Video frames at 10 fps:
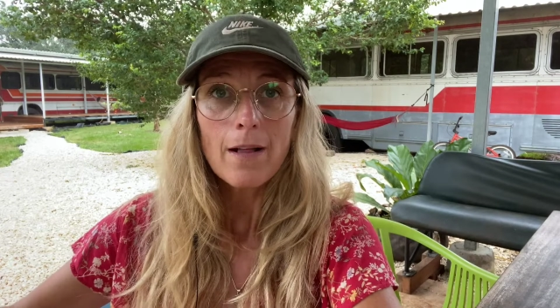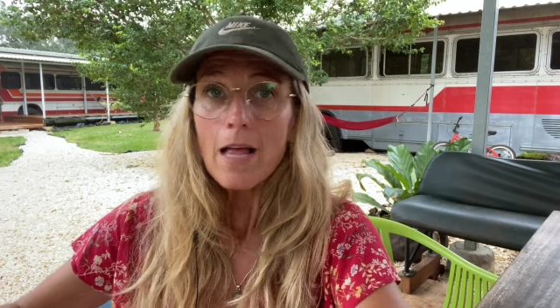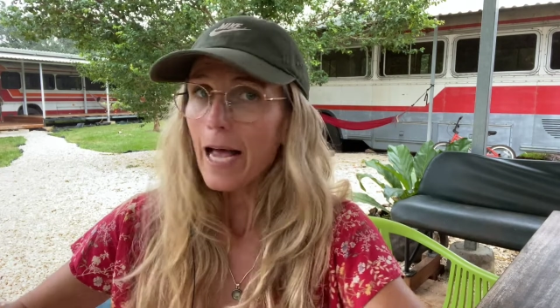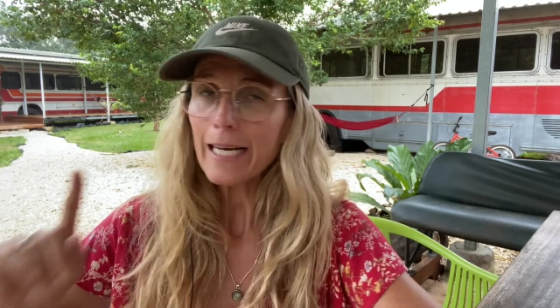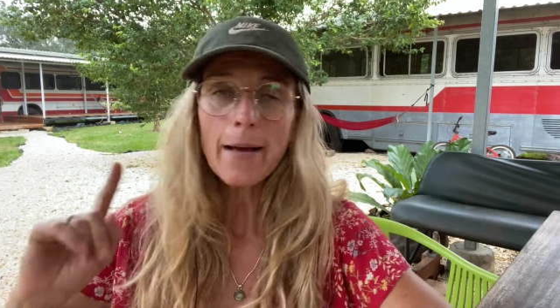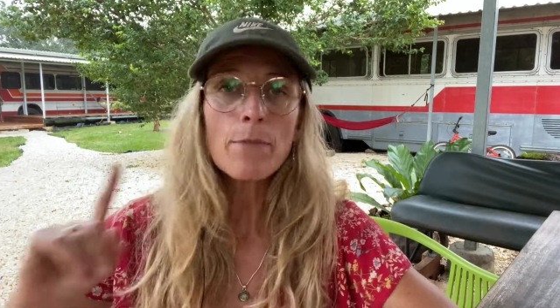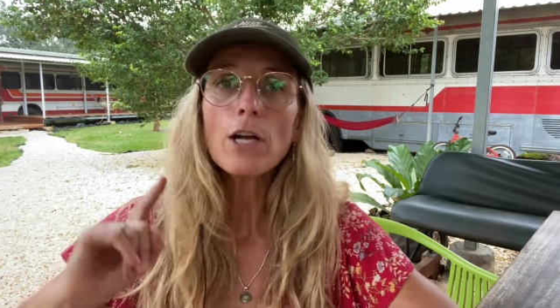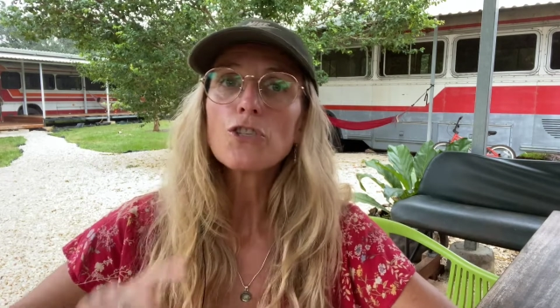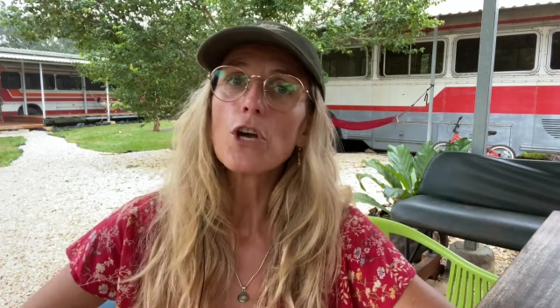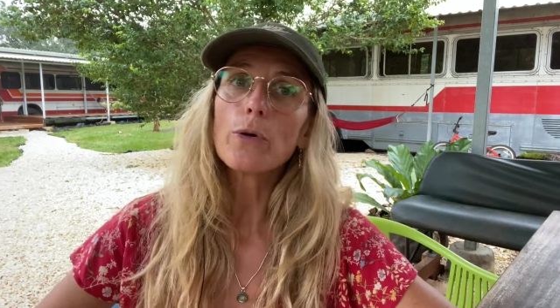And I'm
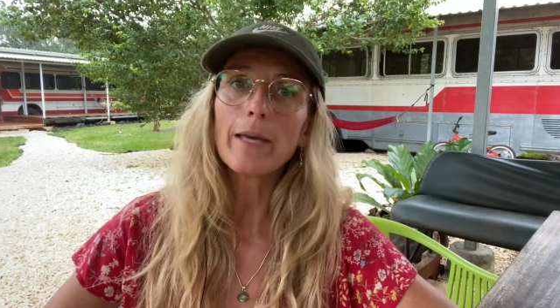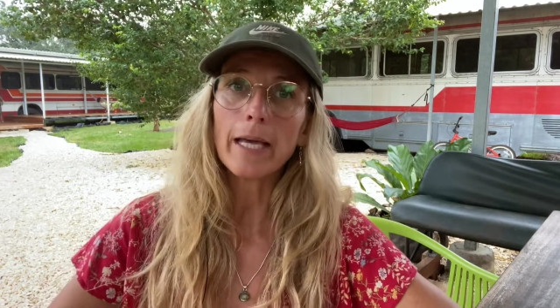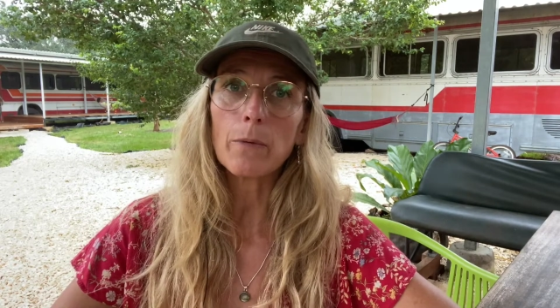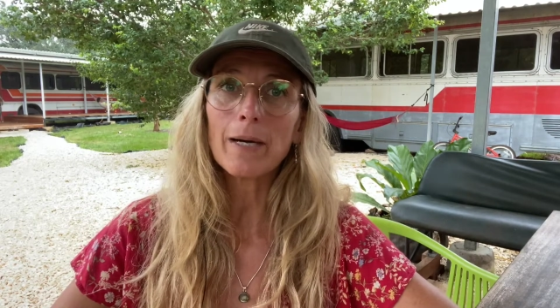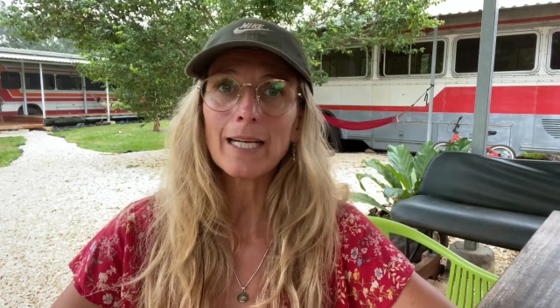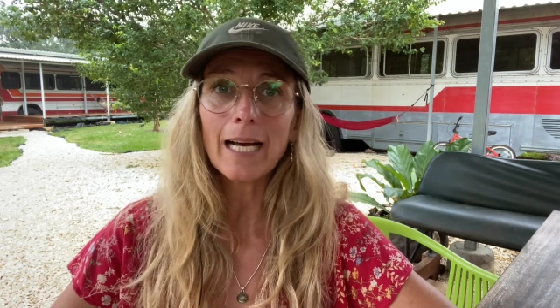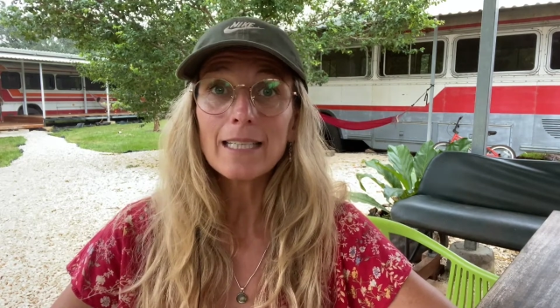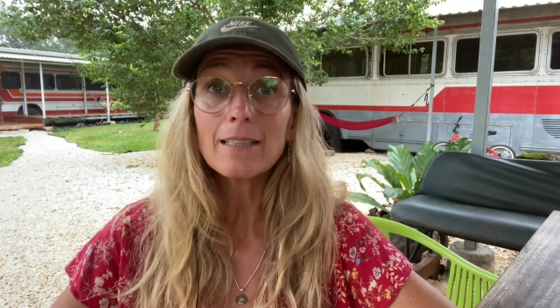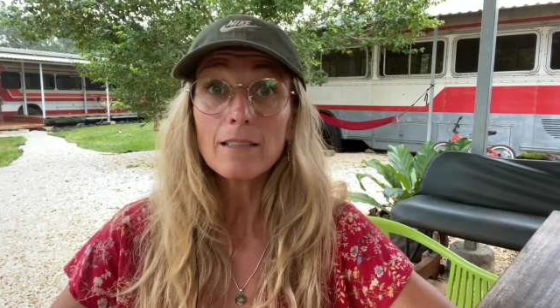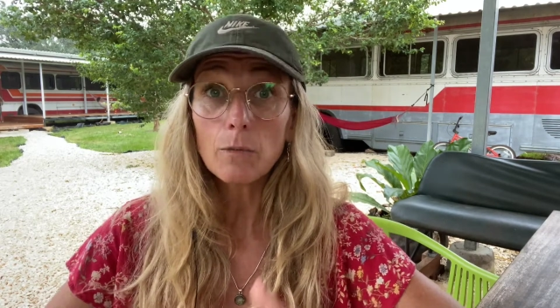not joking when
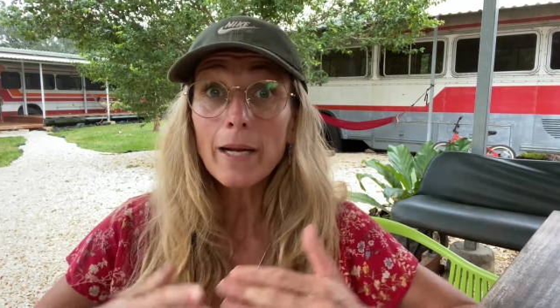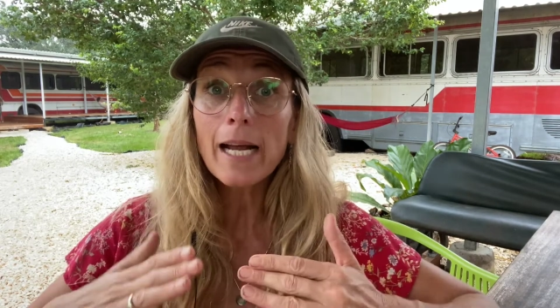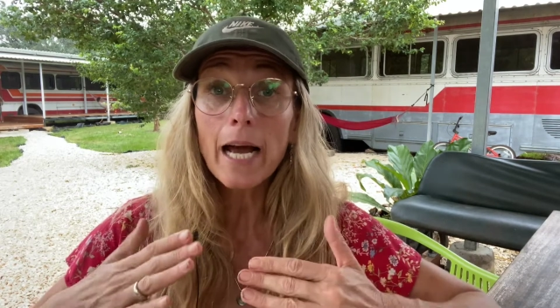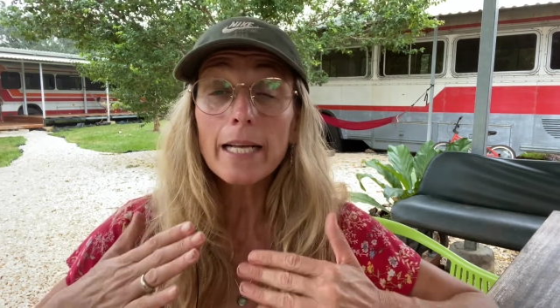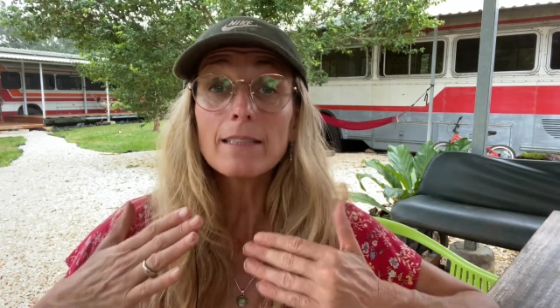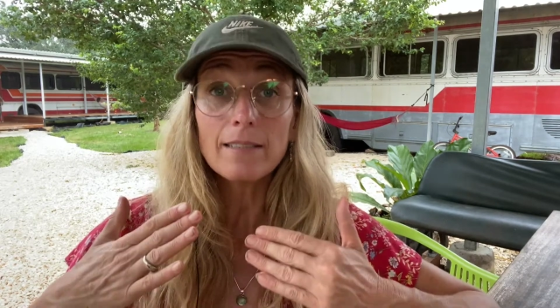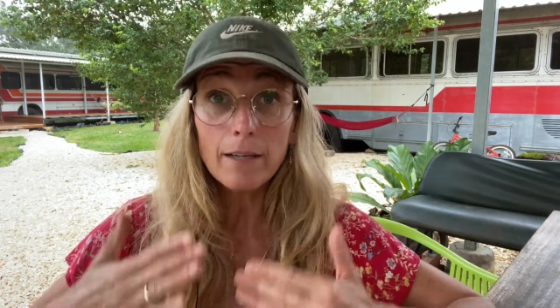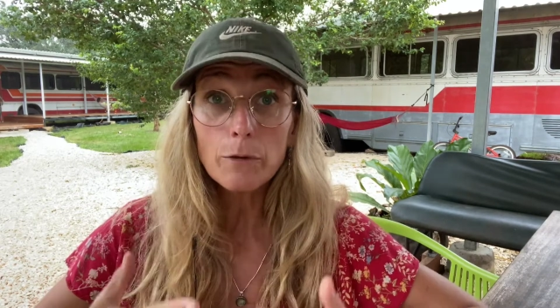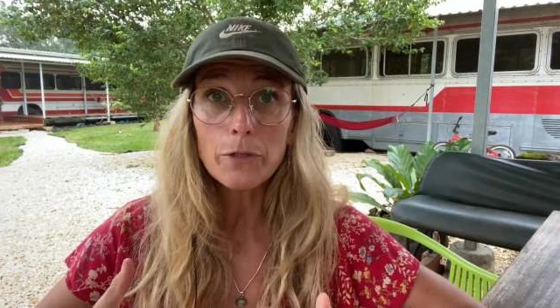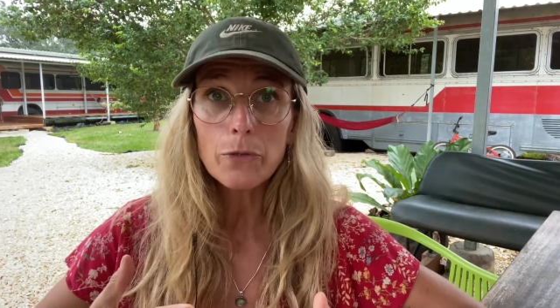I
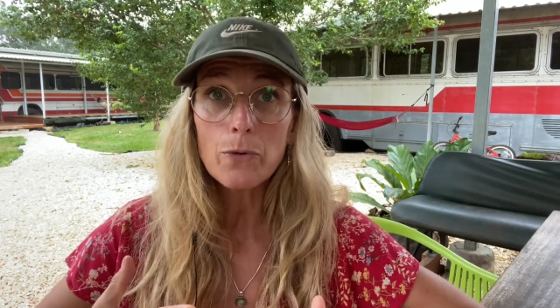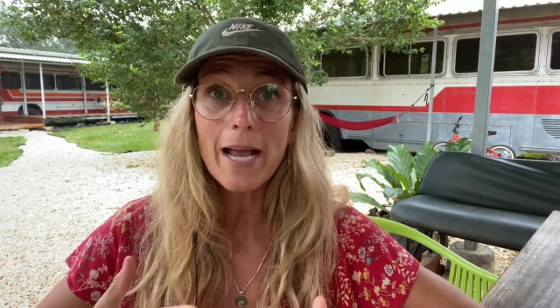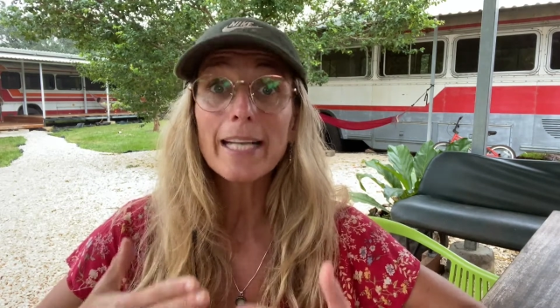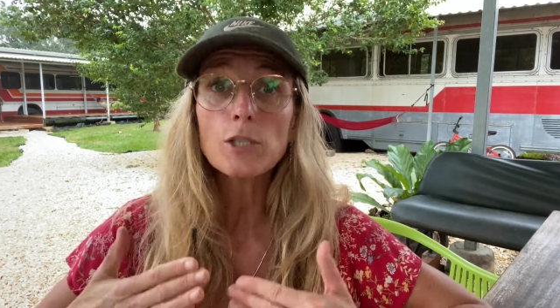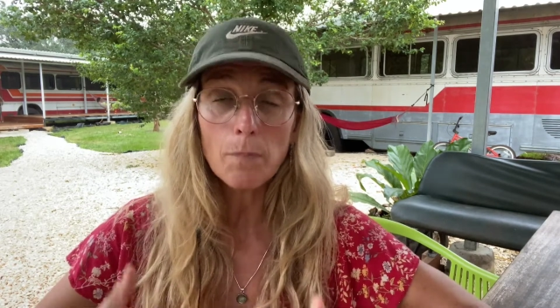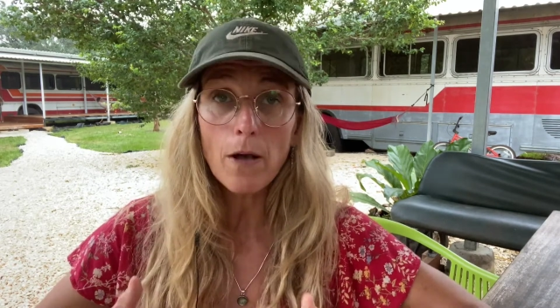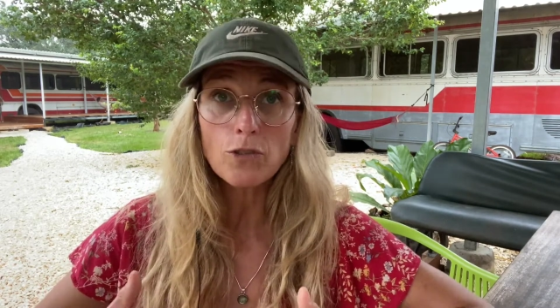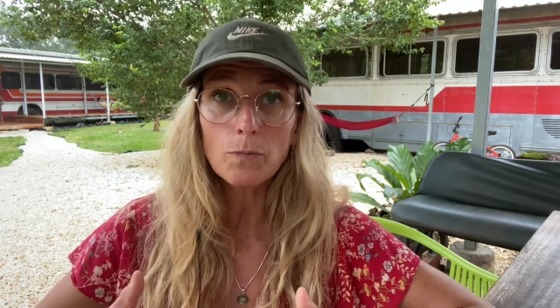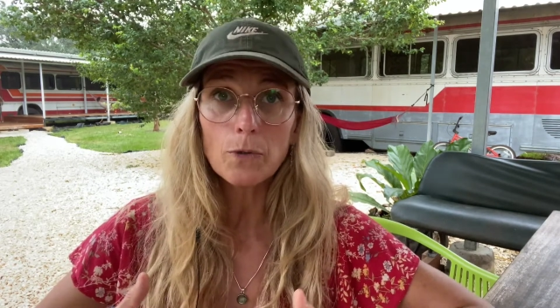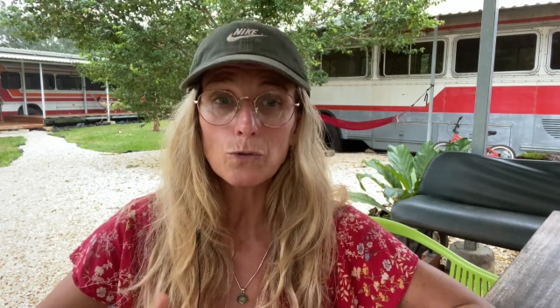tell you it's
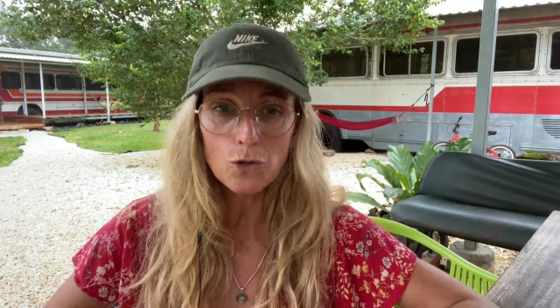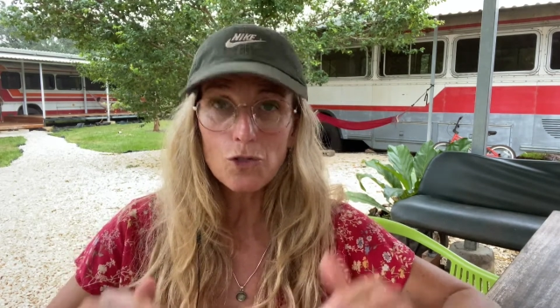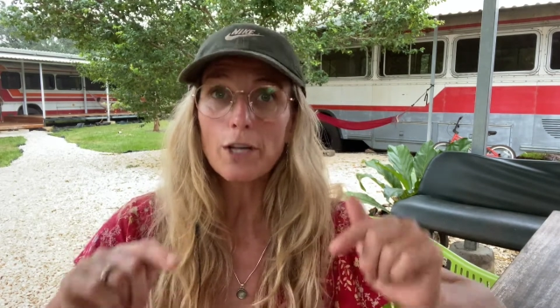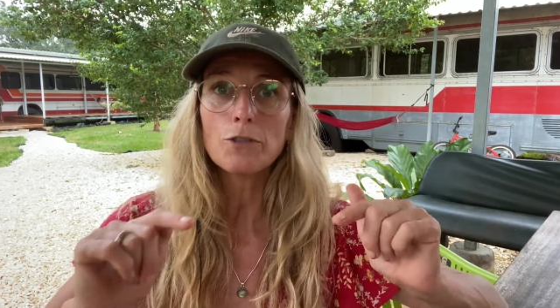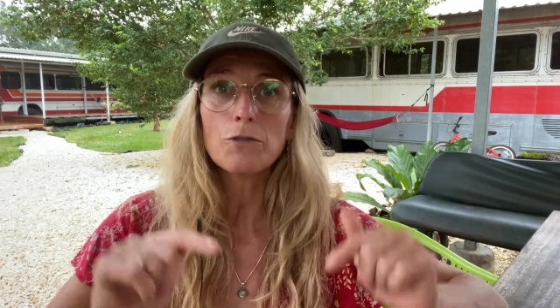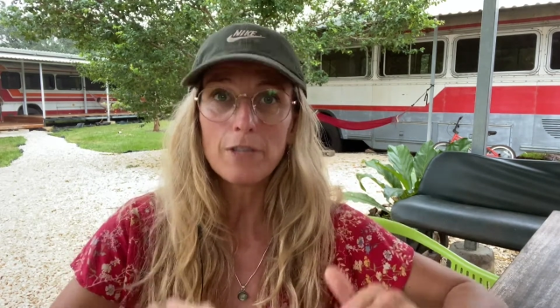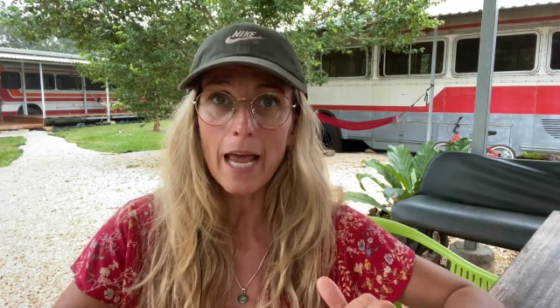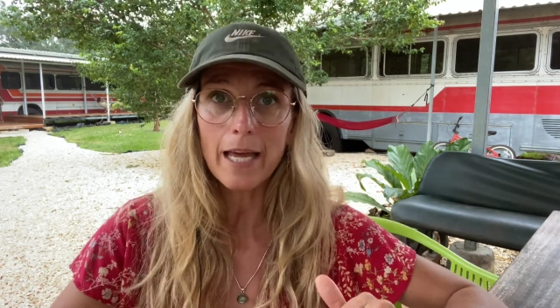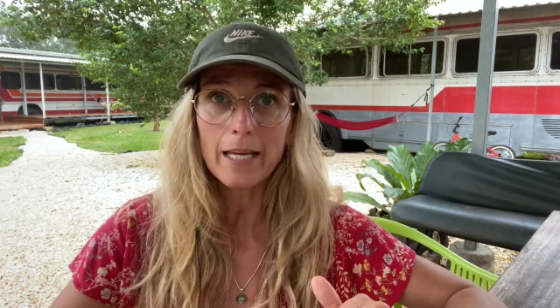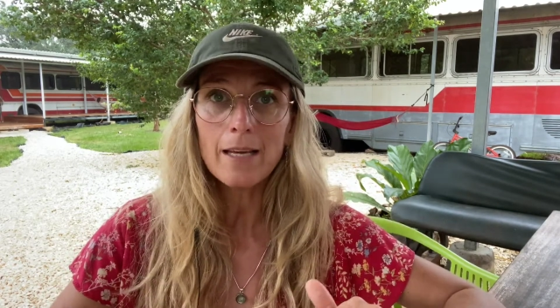possible to start
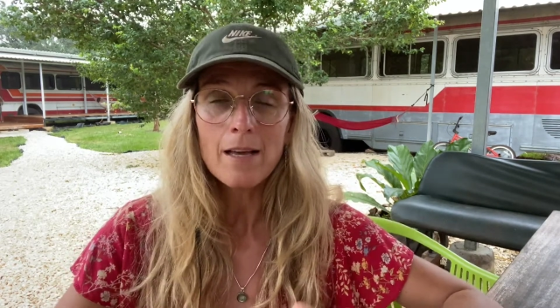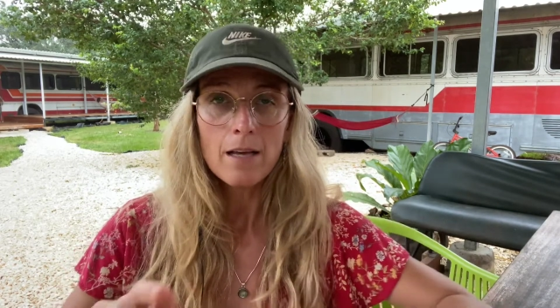today.